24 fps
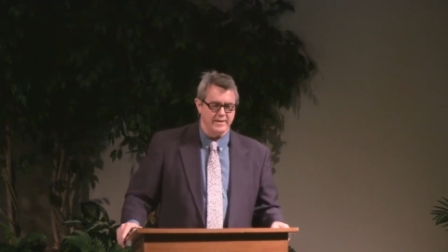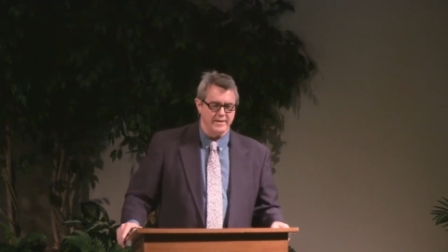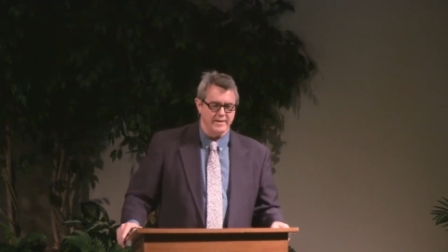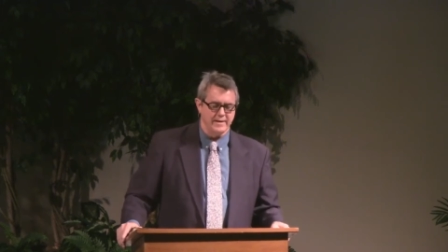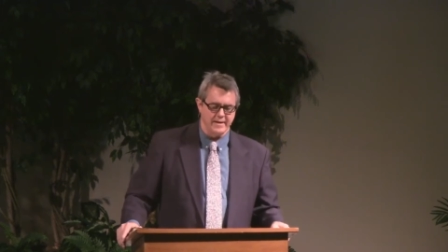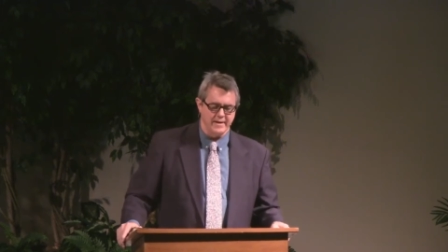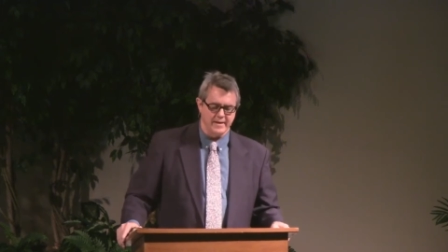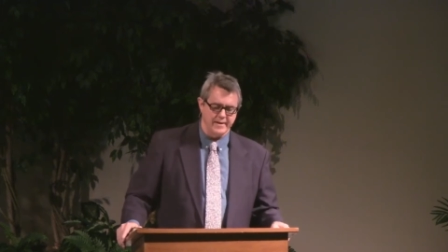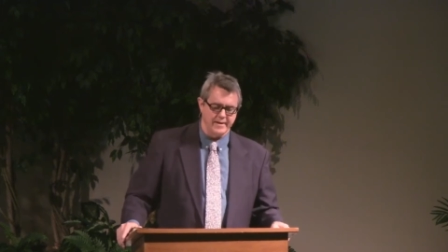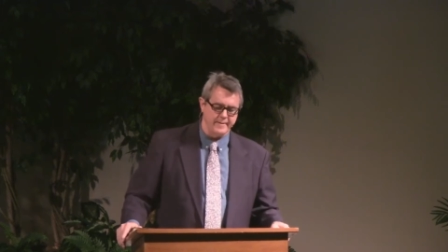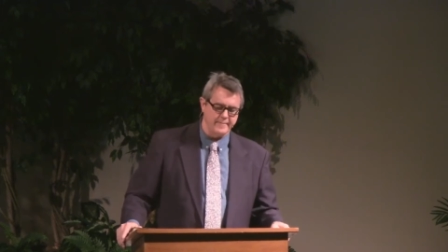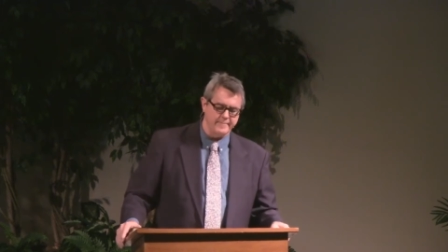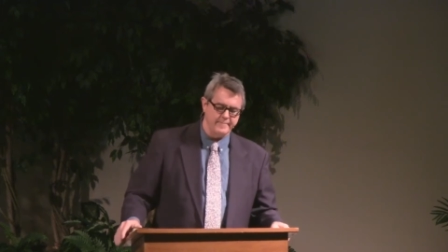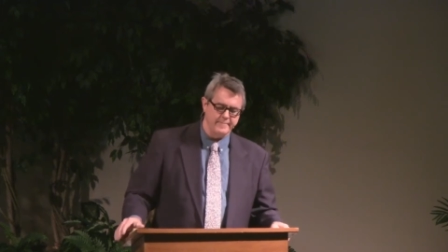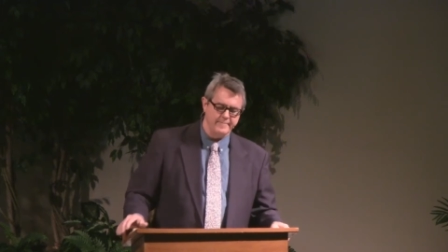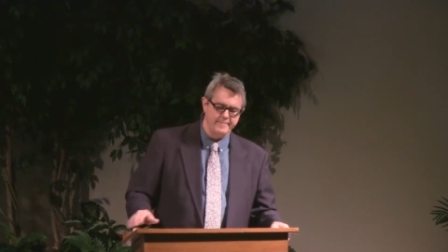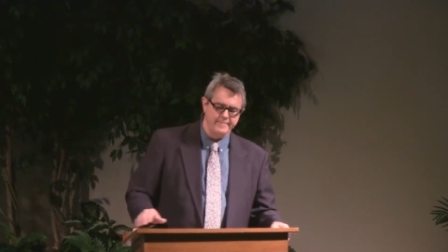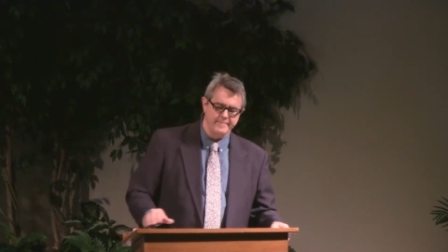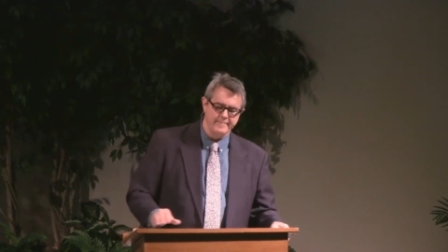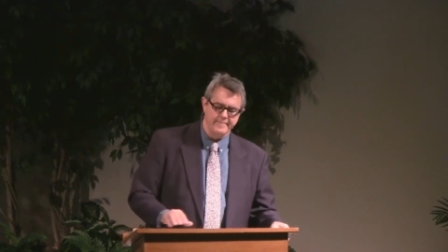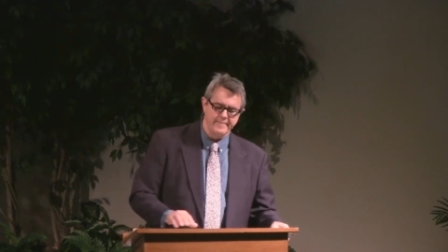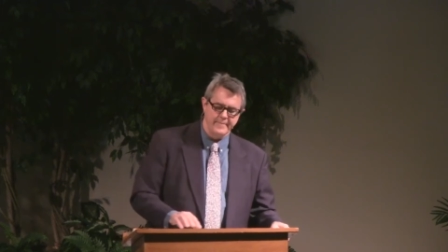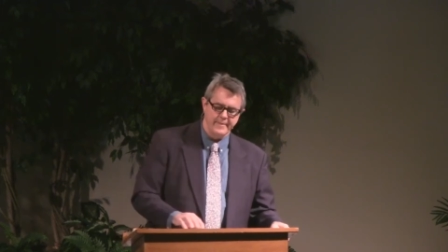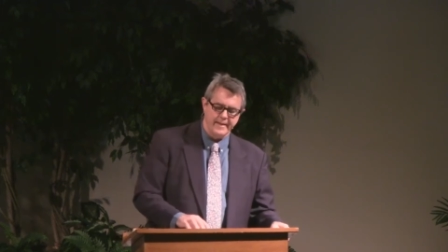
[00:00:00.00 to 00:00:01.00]
Um,
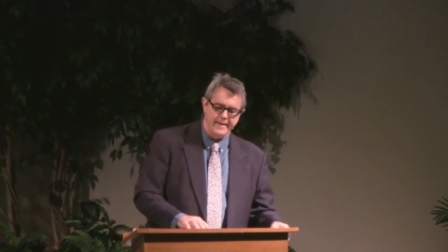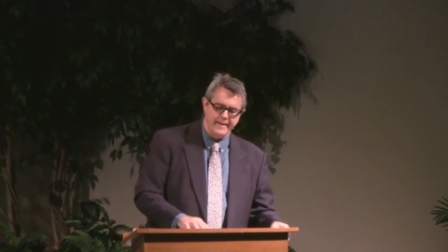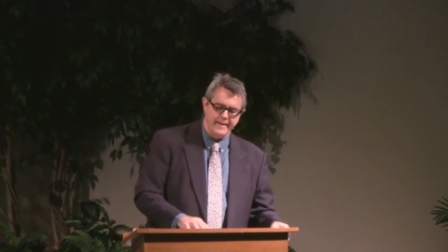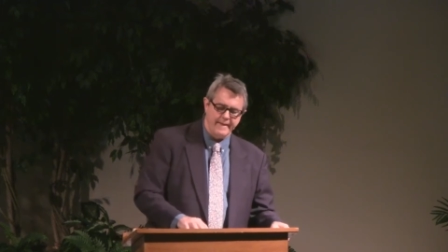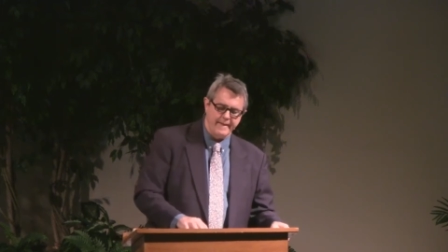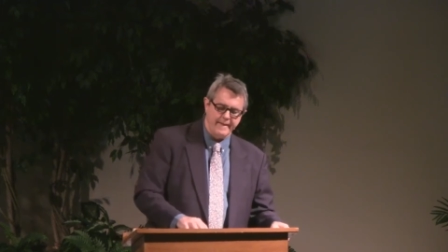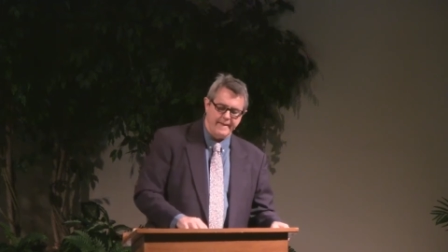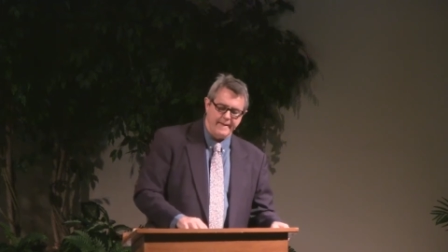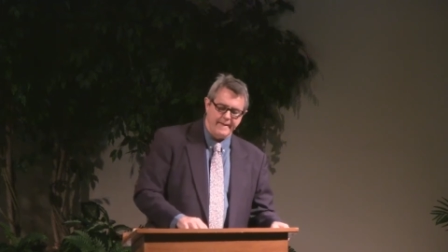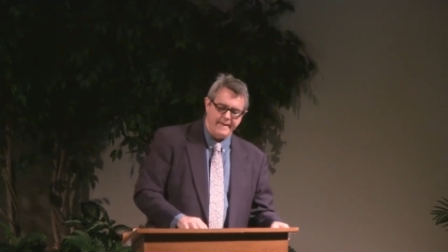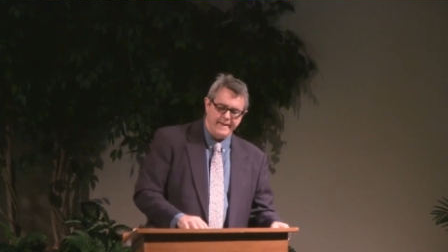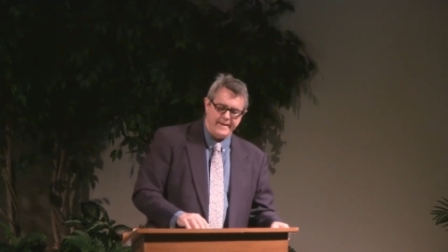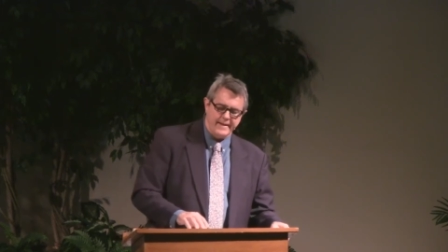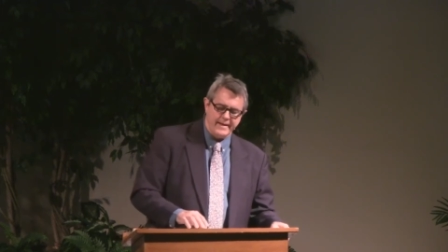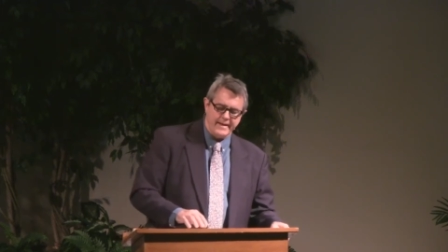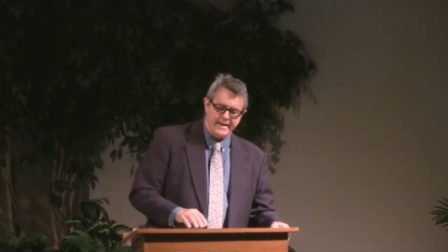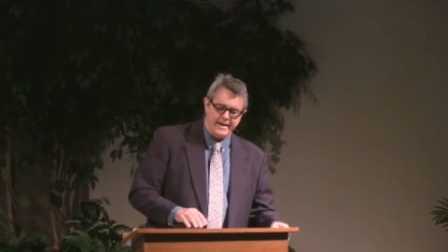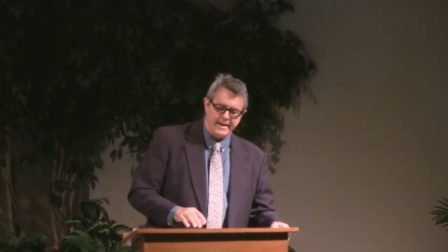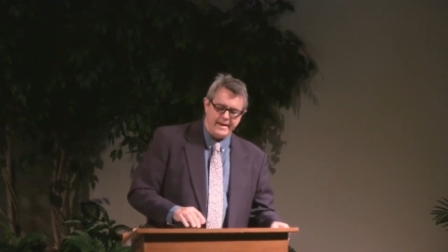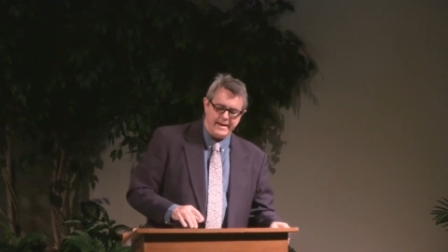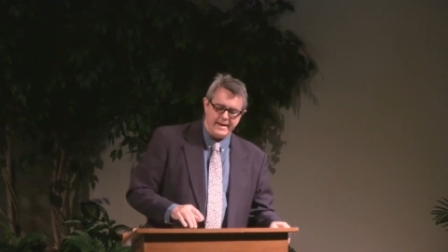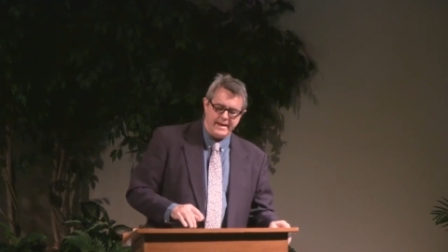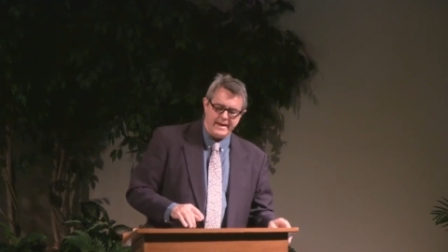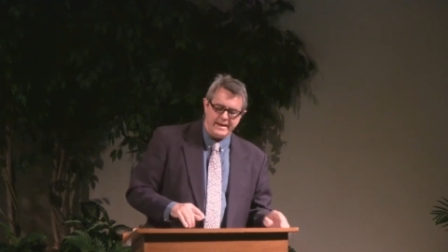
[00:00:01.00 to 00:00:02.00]

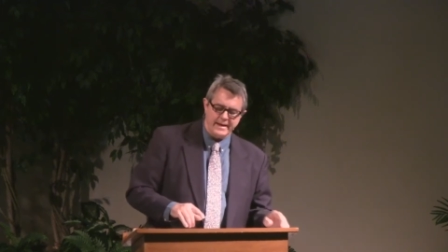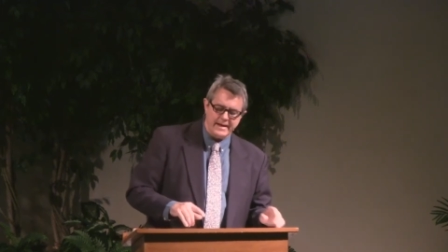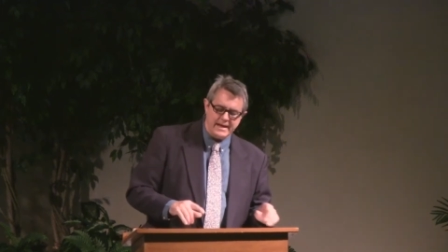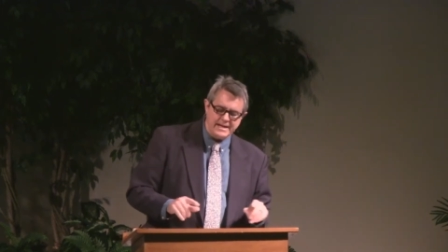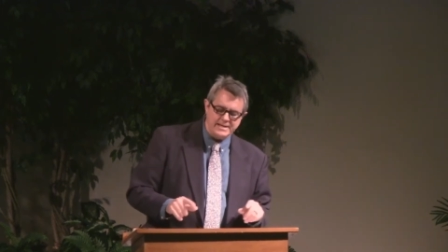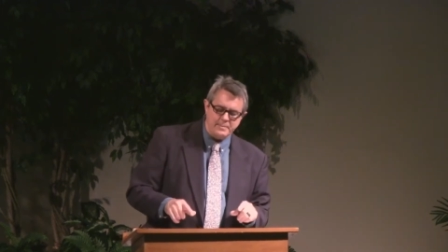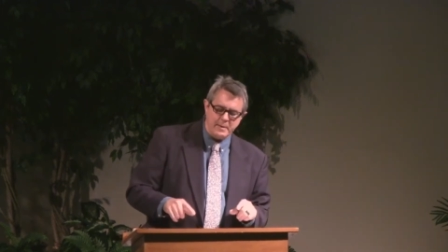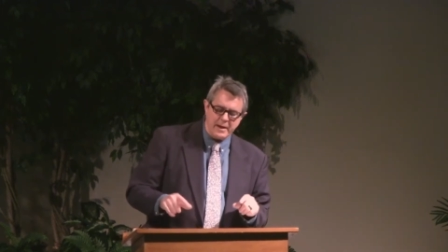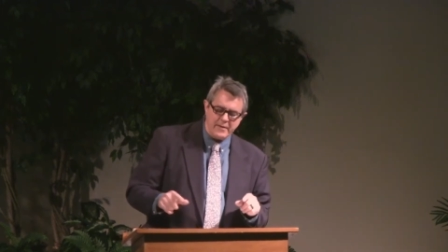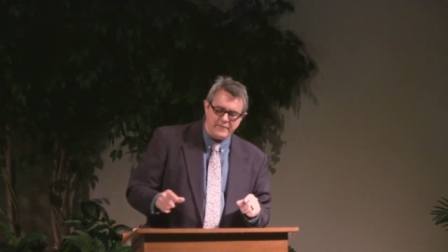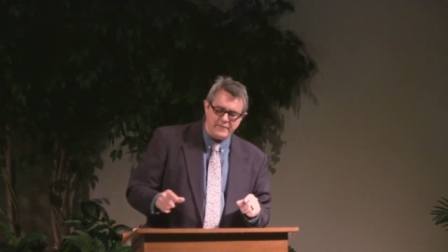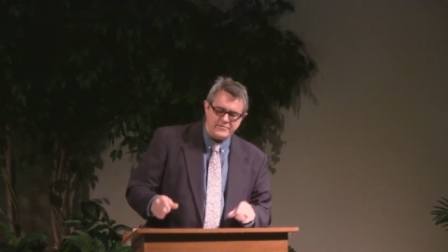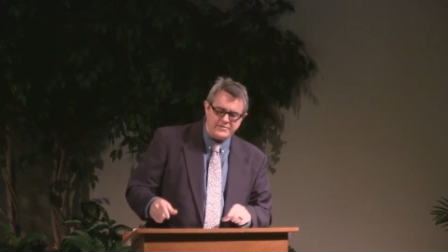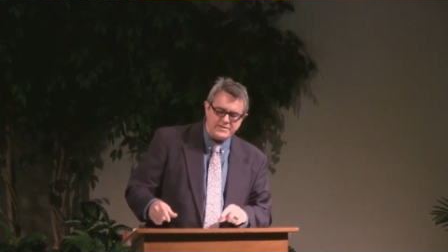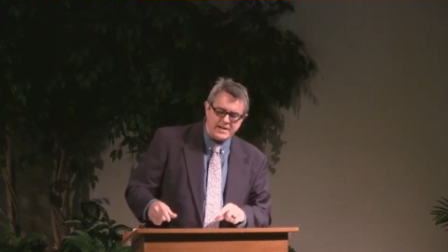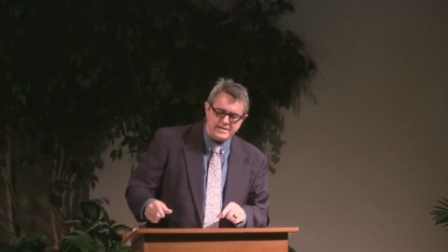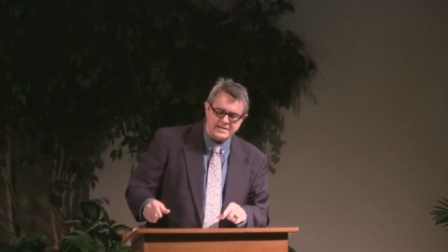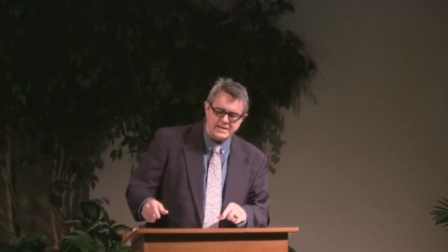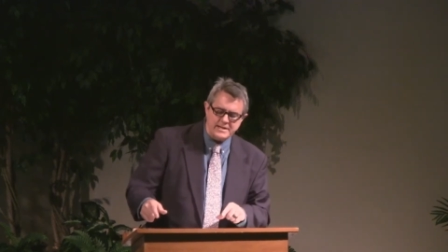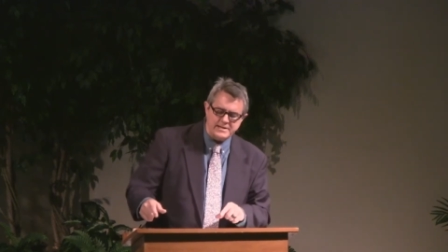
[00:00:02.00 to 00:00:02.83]
it needs to be emphasized.